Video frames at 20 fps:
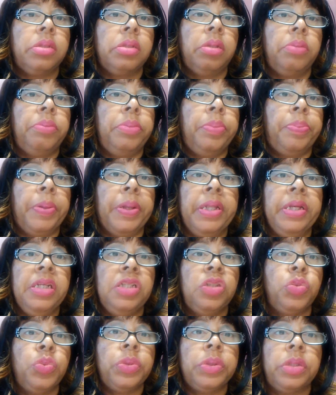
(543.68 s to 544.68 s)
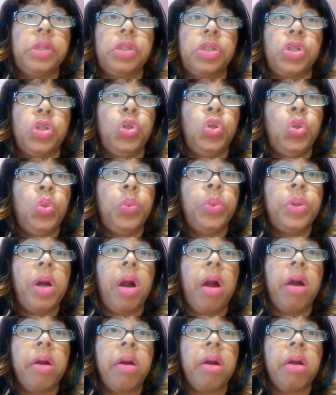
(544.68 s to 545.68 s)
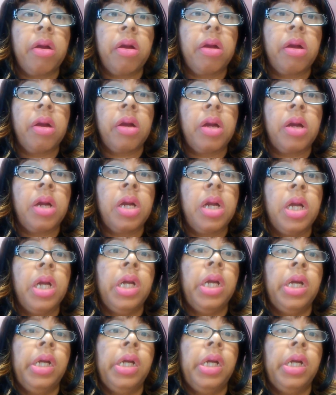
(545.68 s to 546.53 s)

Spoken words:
and police went to school with her.